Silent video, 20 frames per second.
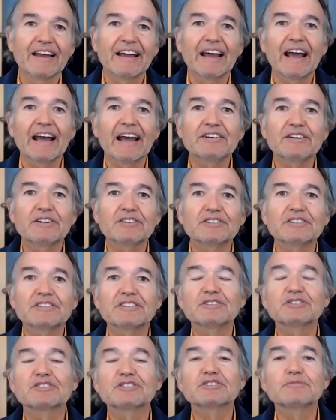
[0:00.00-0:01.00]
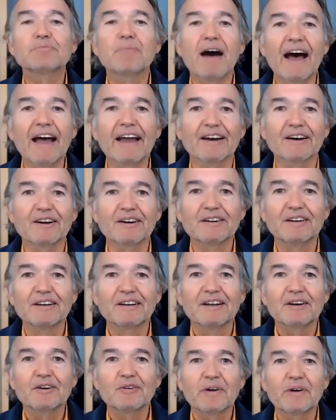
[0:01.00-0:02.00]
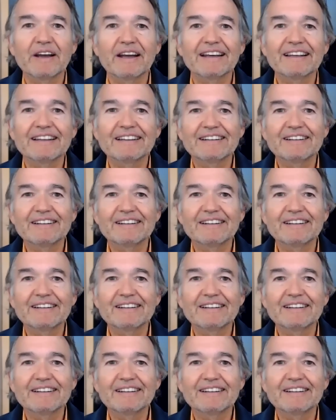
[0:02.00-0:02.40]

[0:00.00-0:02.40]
And you, you smile when